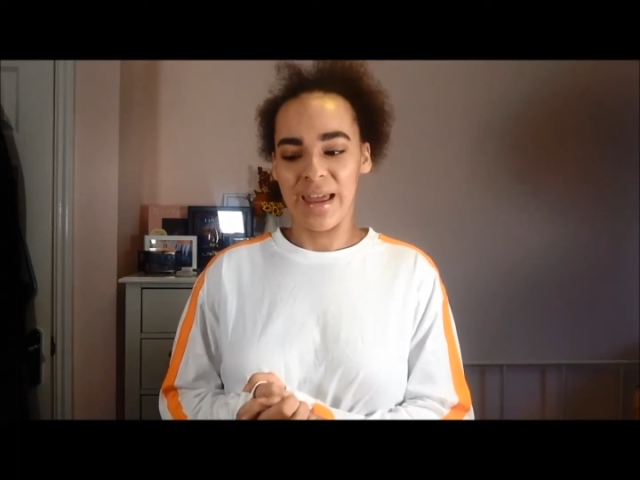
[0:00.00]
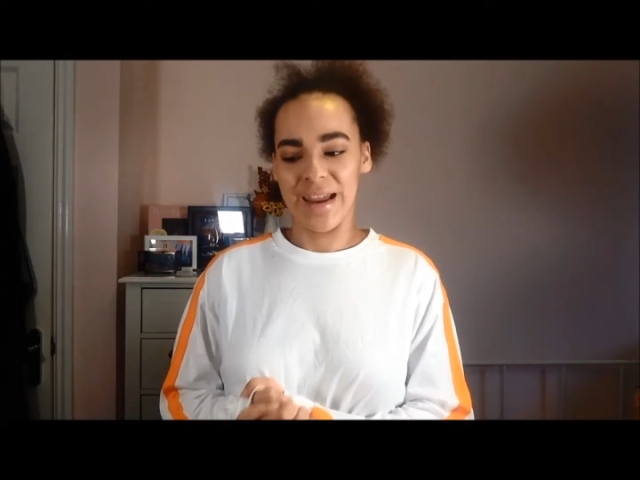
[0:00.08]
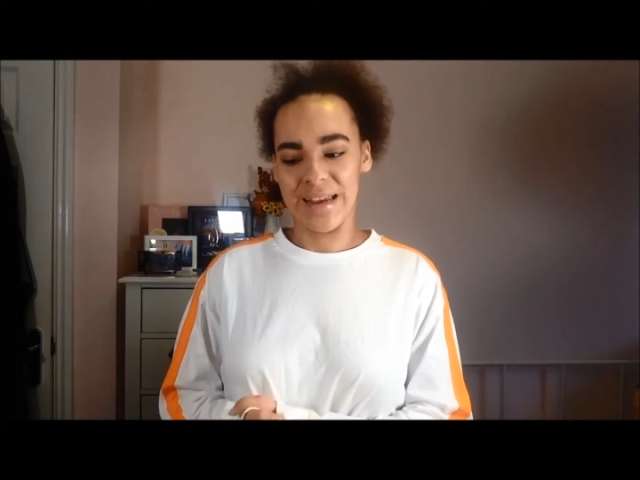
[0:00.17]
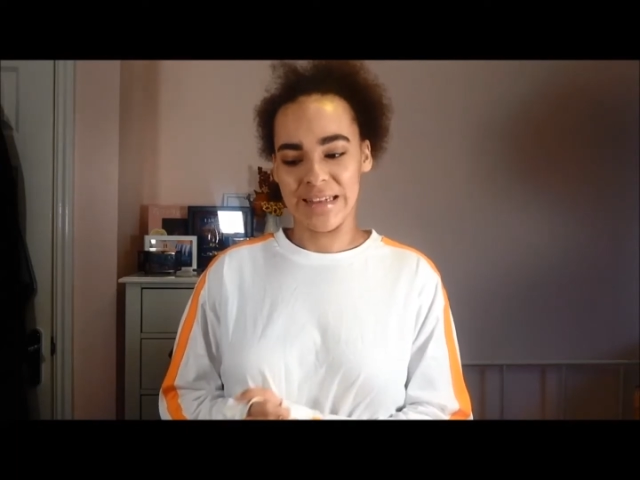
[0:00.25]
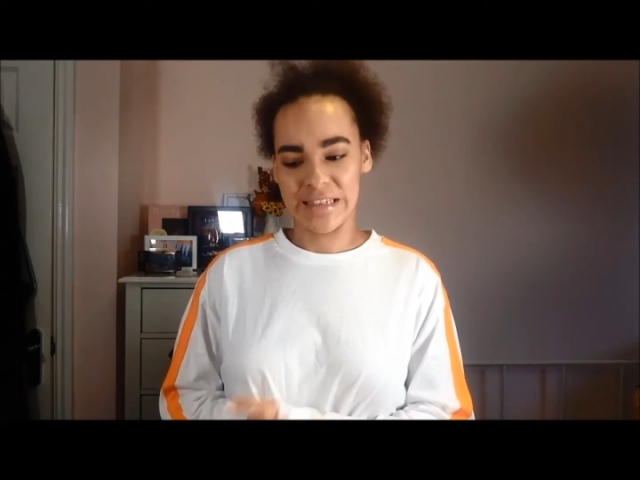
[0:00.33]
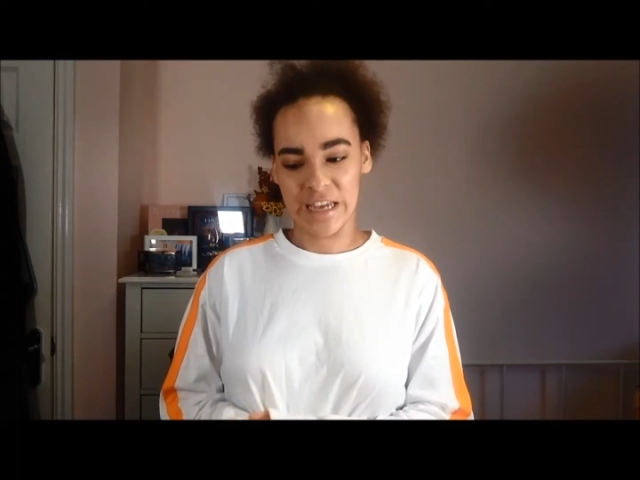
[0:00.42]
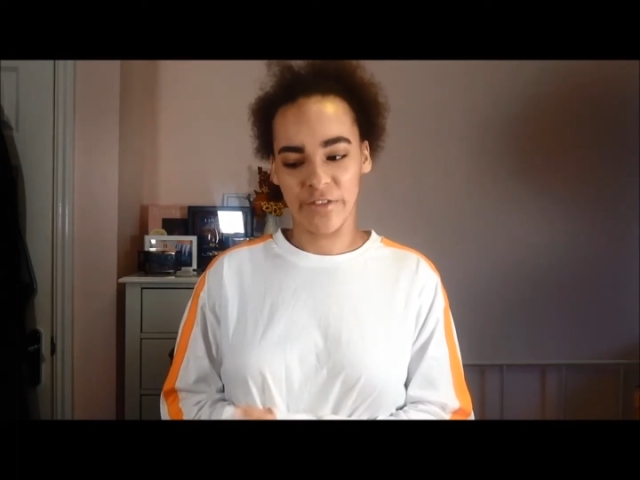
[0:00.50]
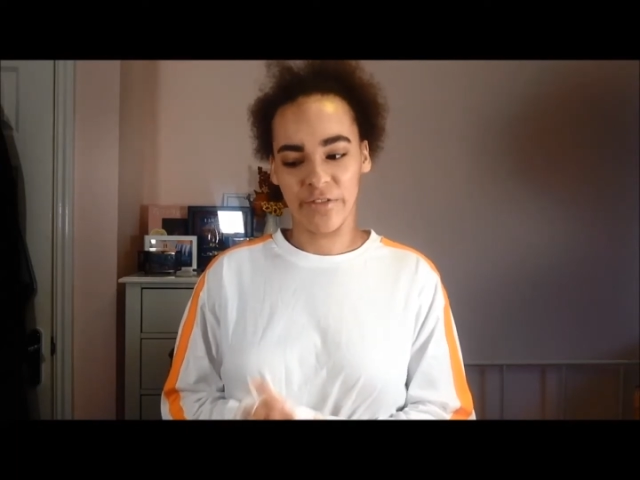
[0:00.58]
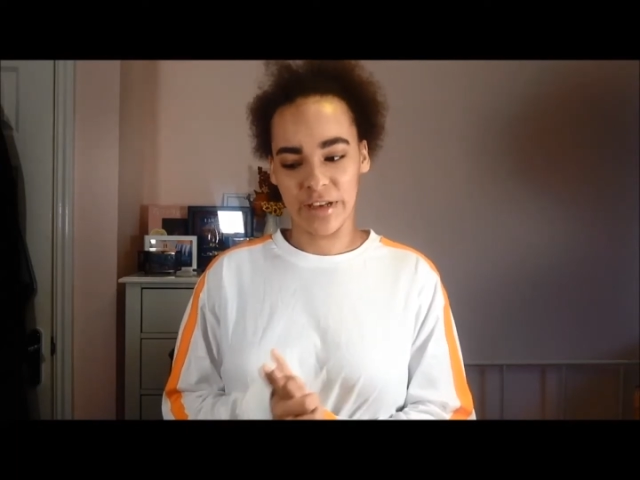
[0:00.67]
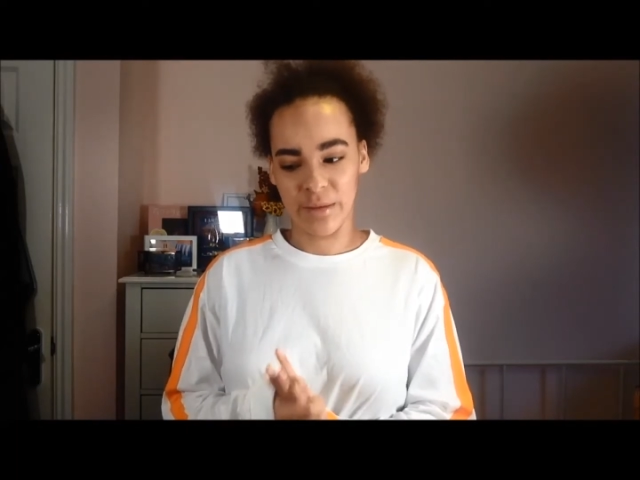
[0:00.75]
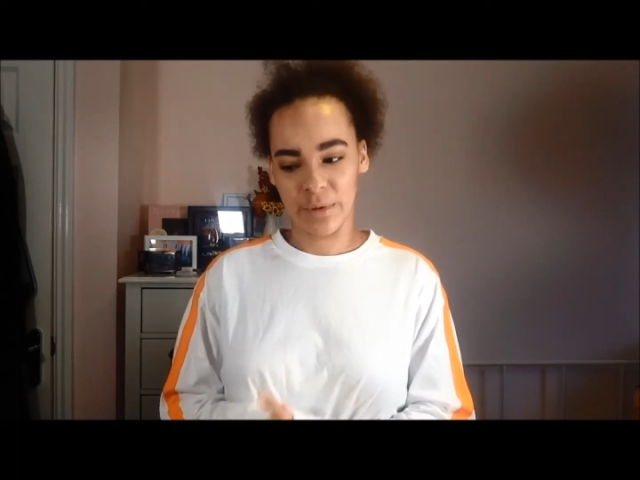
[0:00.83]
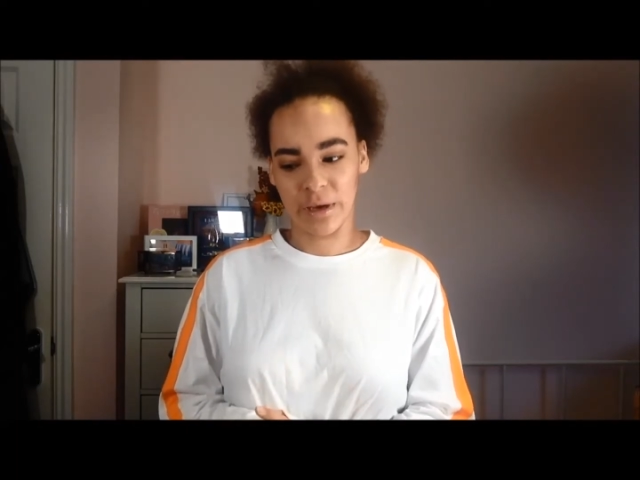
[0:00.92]
It has
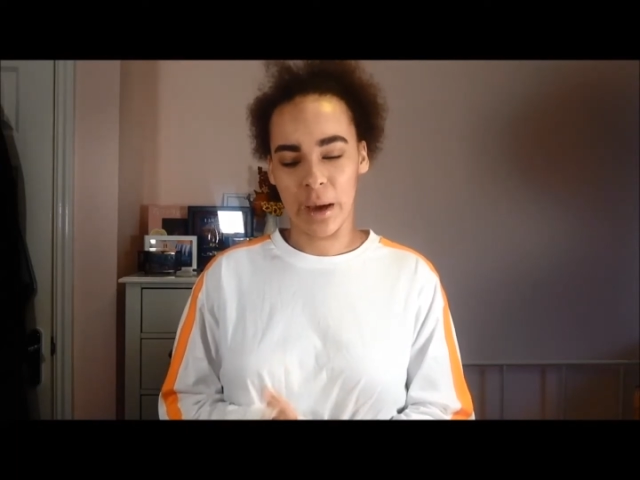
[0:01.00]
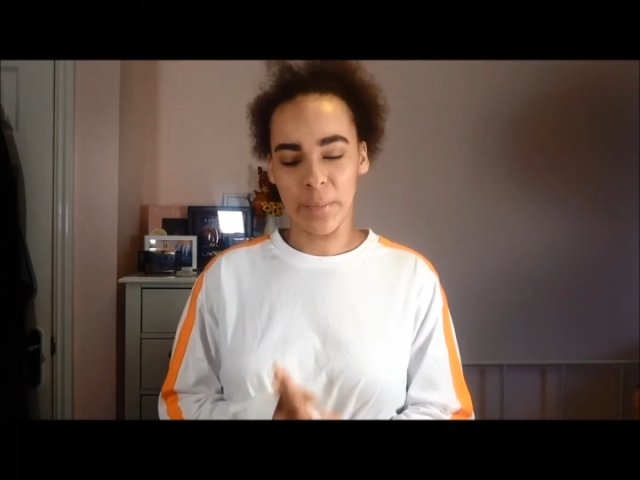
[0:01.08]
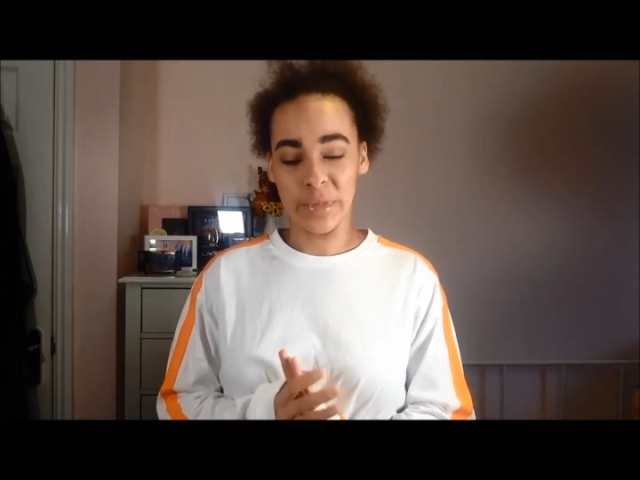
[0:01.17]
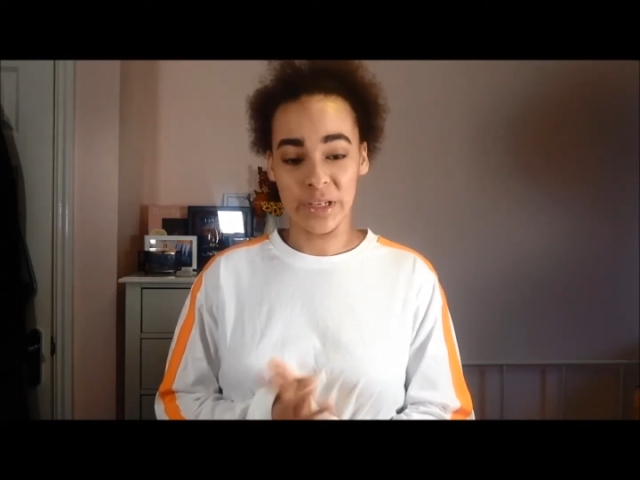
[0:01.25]
definitely become